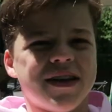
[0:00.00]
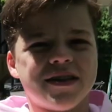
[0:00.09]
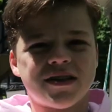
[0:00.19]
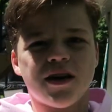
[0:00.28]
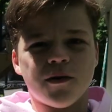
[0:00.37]

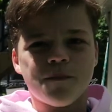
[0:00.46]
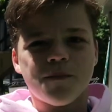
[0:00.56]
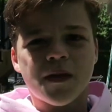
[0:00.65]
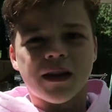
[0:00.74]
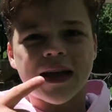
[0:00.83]
guys, so
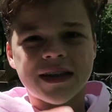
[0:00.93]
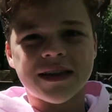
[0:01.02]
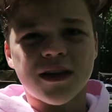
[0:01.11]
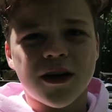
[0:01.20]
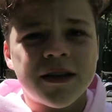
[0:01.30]

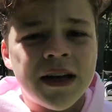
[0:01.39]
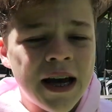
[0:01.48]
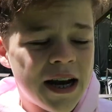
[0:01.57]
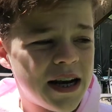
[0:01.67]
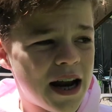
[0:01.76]
lesson
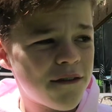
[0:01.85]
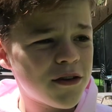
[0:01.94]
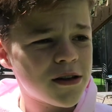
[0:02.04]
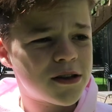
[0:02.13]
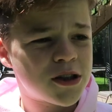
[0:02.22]
learned,
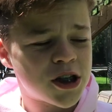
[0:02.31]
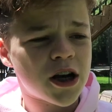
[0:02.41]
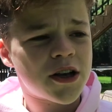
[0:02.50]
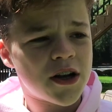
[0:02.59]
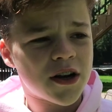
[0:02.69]
never
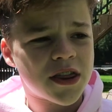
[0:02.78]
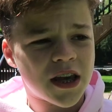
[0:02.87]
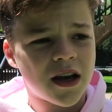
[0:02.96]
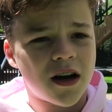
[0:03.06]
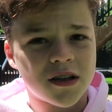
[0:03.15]
chuck your
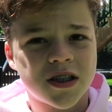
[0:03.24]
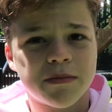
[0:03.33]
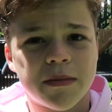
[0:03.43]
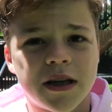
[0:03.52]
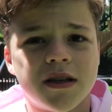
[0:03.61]
thing on
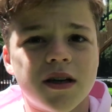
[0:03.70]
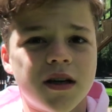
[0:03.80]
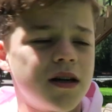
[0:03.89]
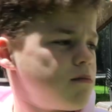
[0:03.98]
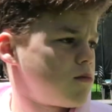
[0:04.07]
cement
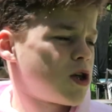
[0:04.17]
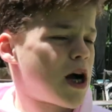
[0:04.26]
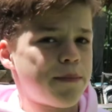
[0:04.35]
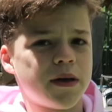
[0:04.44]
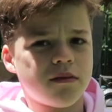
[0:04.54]
or
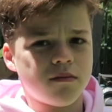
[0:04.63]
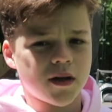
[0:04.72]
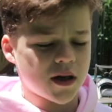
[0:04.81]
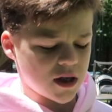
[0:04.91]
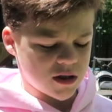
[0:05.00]
drop it
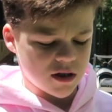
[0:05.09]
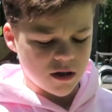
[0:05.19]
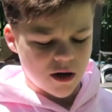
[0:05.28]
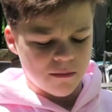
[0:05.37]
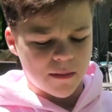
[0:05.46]
because,
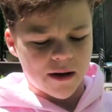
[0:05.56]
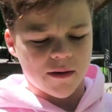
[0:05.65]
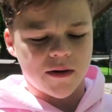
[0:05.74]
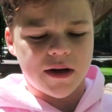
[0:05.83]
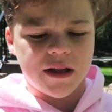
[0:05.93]
you know, it might
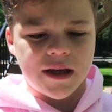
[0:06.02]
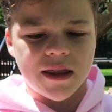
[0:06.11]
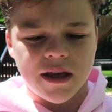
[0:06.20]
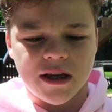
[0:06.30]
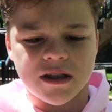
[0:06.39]
ruin it
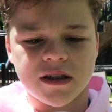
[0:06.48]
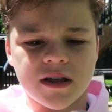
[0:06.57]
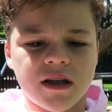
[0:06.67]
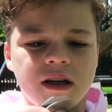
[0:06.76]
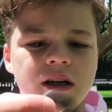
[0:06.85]
like
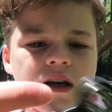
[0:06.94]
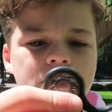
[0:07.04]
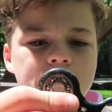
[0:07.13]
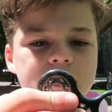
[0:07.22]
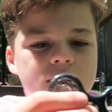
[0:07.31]
this.
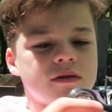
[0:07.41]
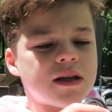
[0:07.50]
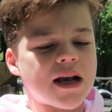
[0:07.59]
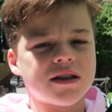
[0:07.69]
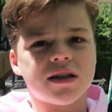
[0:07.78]
But this was
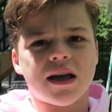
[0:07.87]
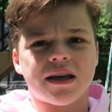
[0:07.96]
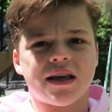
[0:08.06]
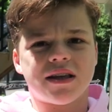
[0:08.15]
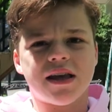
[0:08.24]
actually
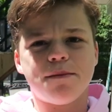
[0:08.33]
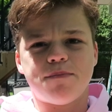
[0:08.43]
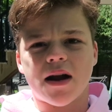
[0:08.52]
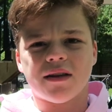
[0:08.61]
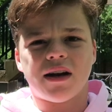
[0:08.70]
like, it did
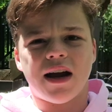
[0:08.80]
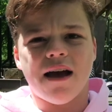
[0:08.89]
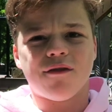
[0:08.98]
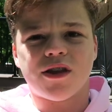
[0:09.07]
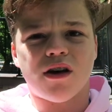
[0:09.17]
better than I
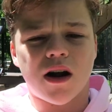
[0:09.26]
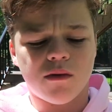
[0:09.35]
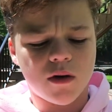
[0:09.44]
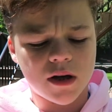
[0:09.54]
ever thought it